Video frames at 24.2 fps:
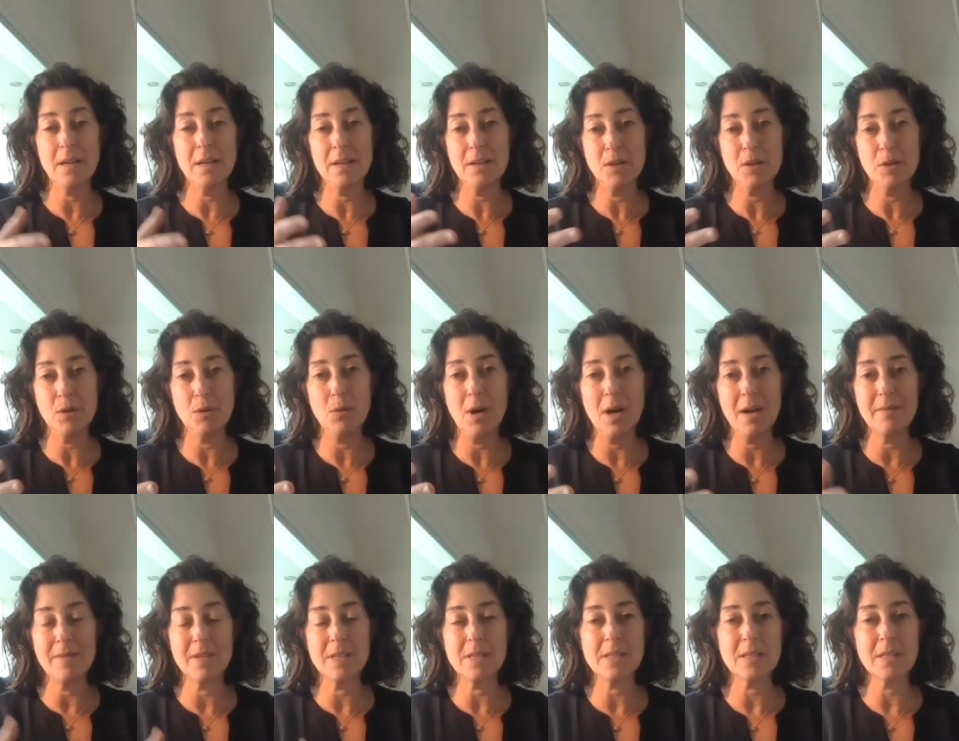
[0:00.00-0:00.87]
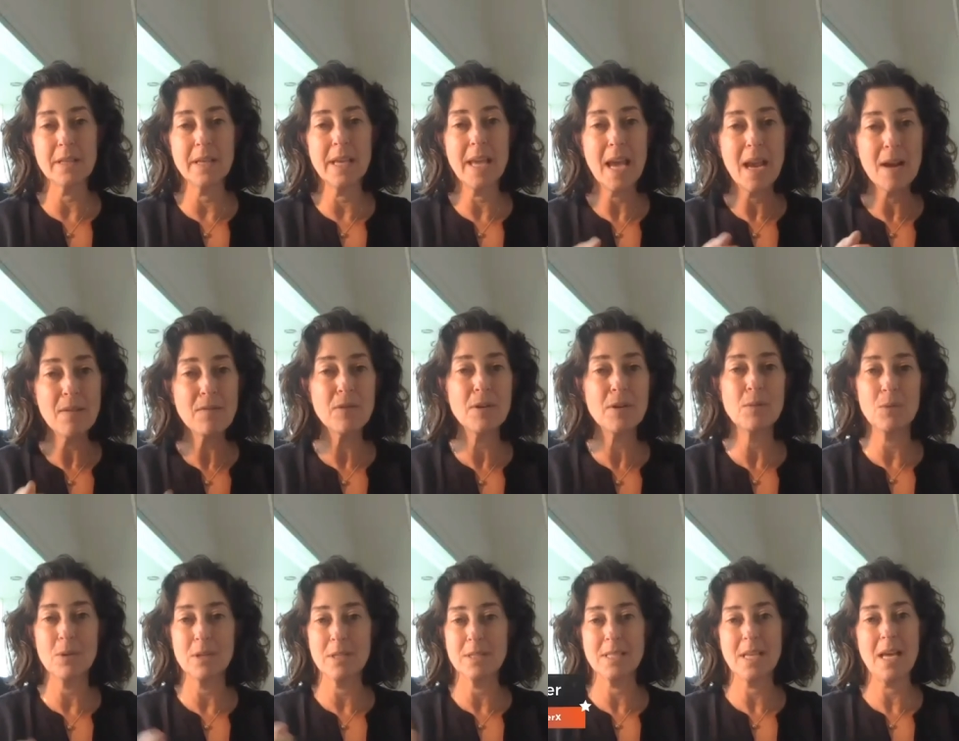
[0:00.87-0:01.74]
You know, obviously
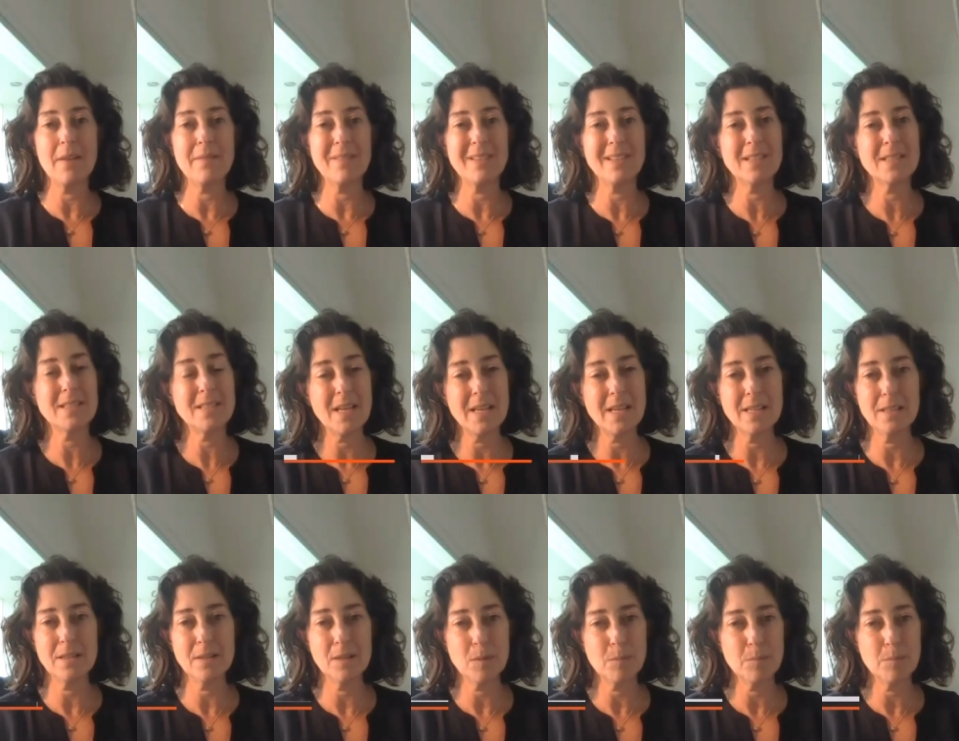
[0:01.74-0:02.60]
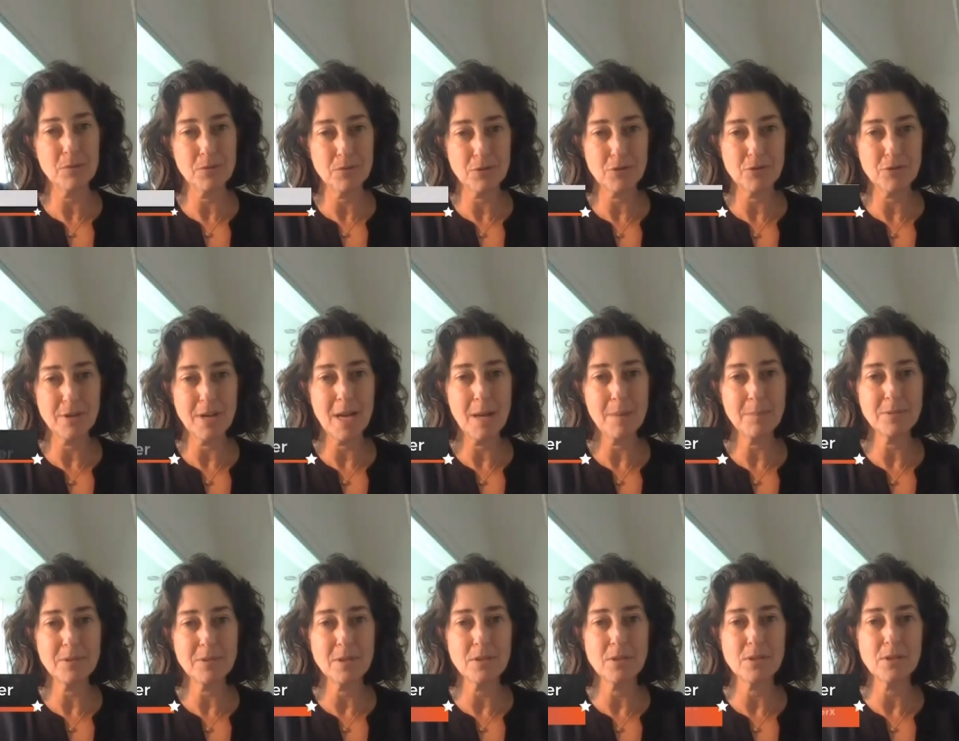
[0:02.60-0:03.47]
everyone is having to tighten their
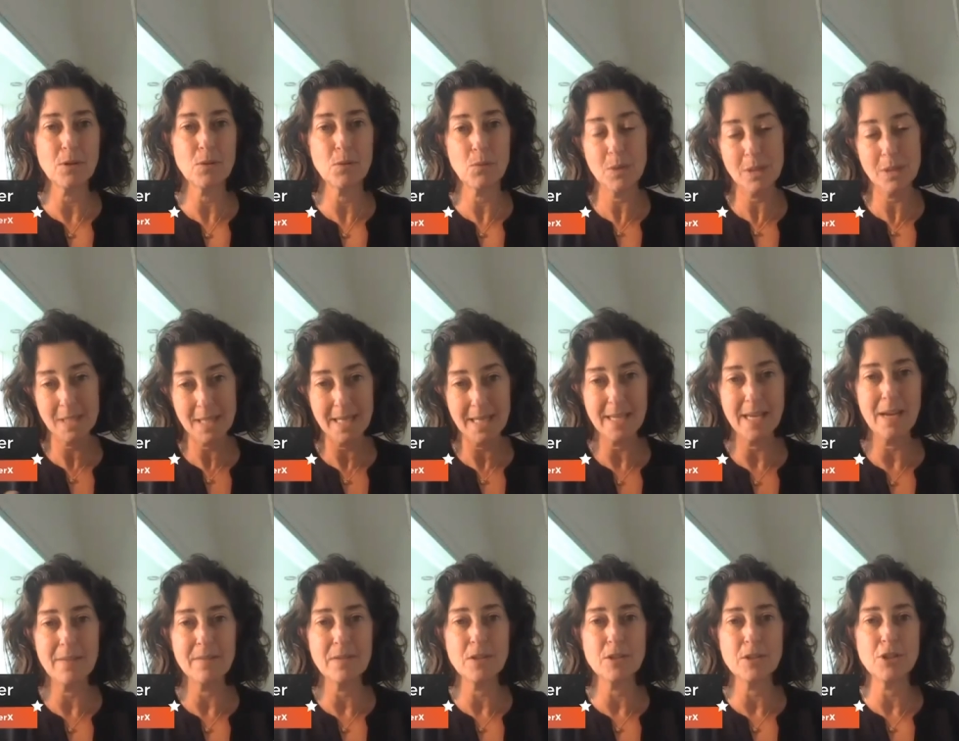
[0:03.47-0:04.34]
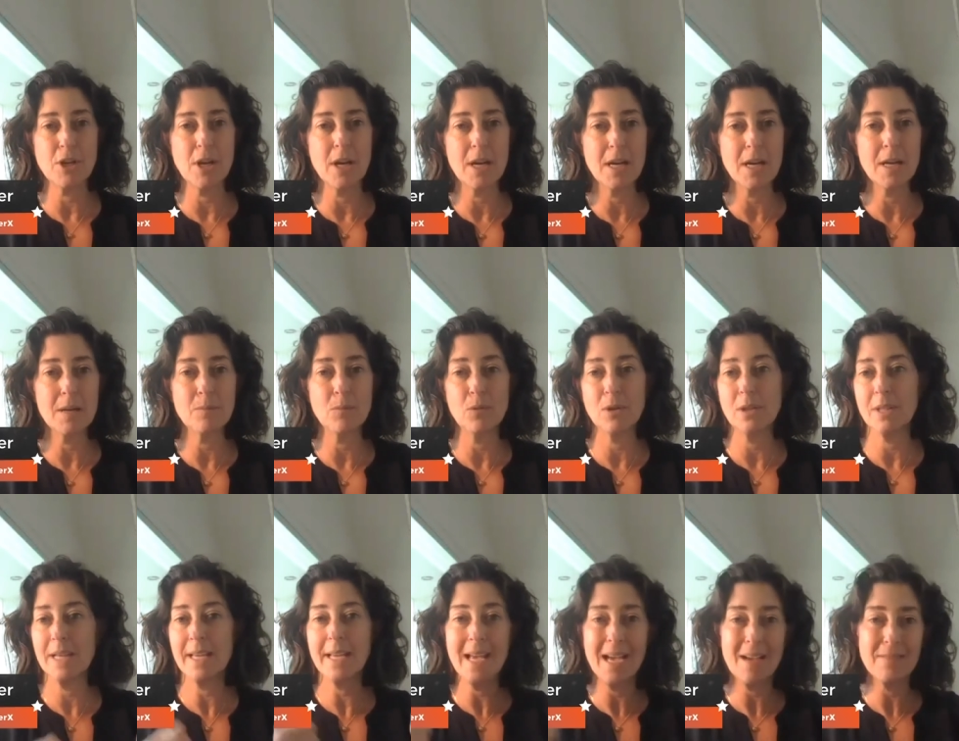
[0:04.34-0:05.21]
bootstraps, and so will I have a job? Will
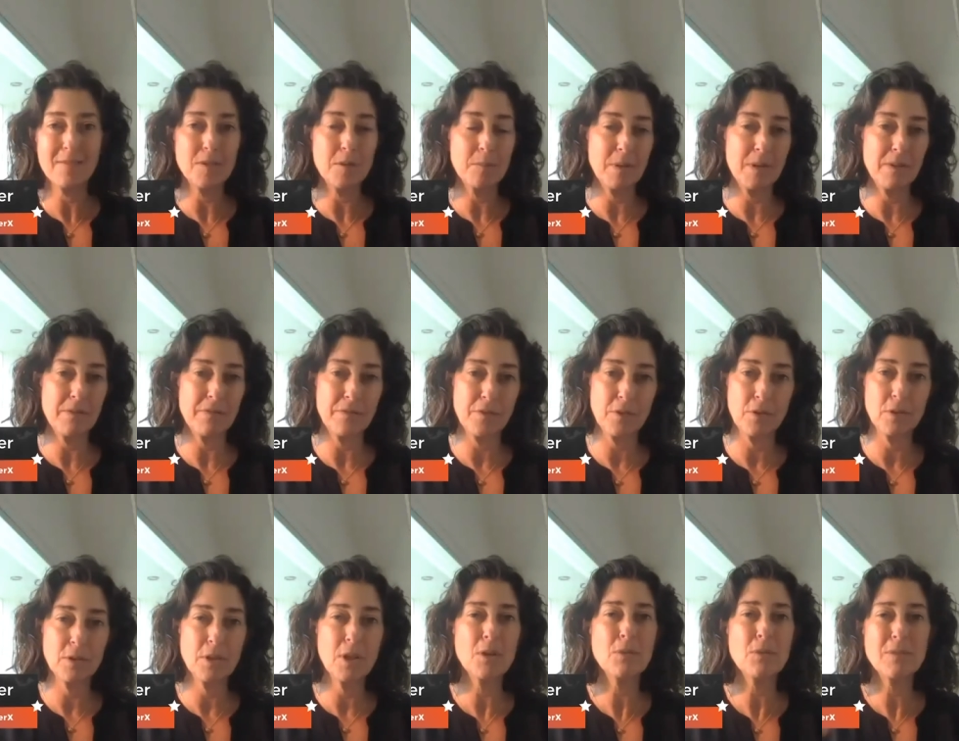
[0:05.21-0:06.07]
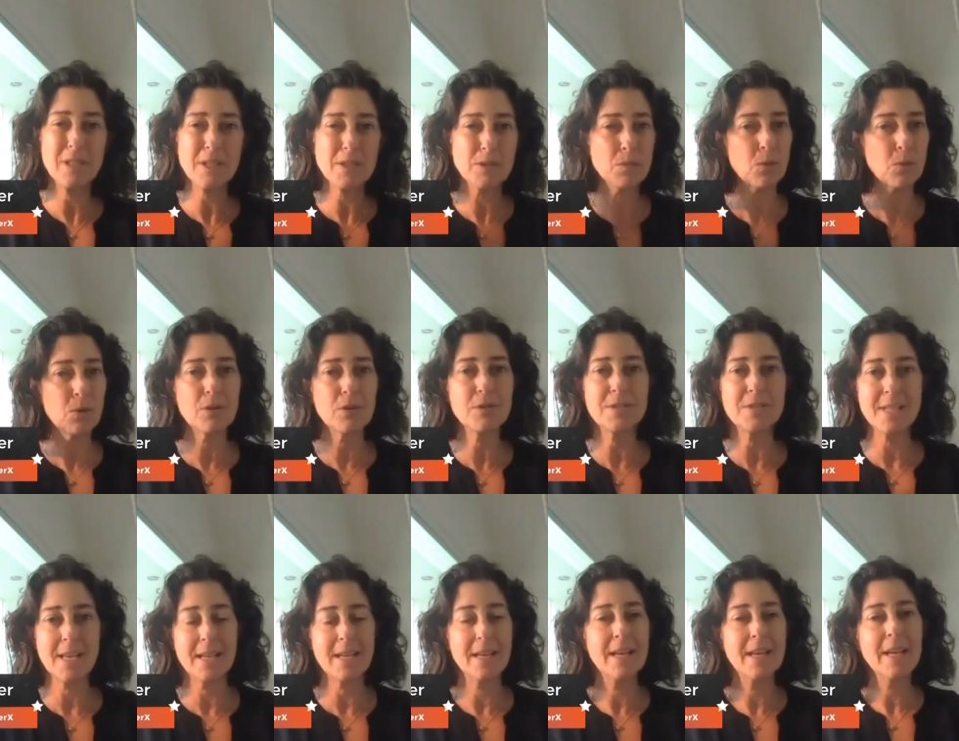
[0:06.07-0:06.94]
I mm-hmm. have to be furloughed? These words
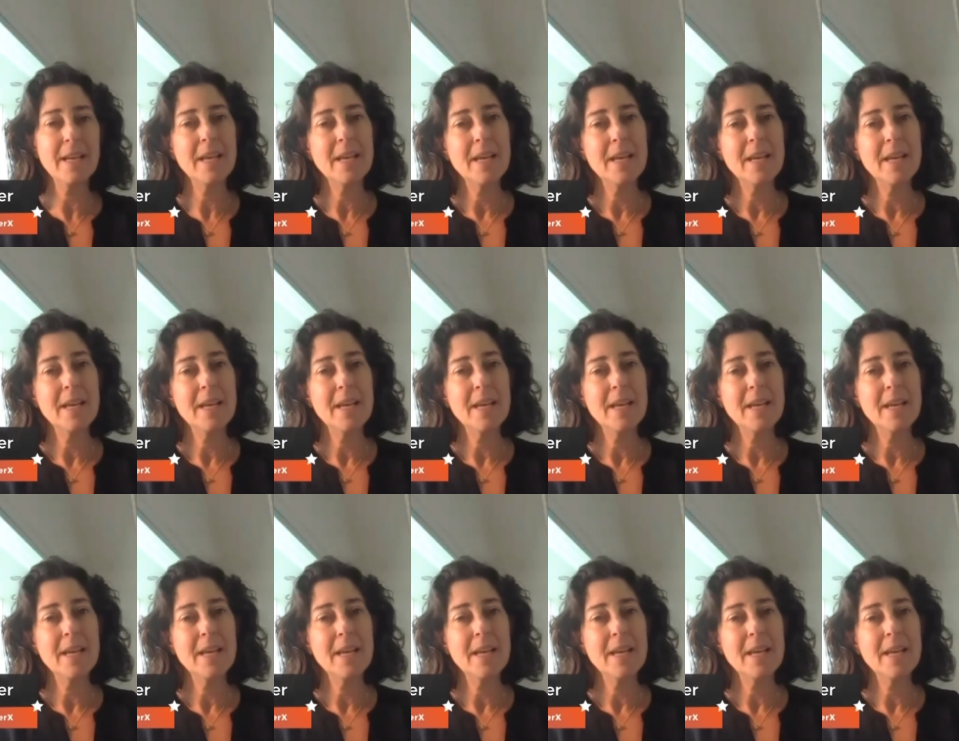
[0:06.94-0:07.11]
that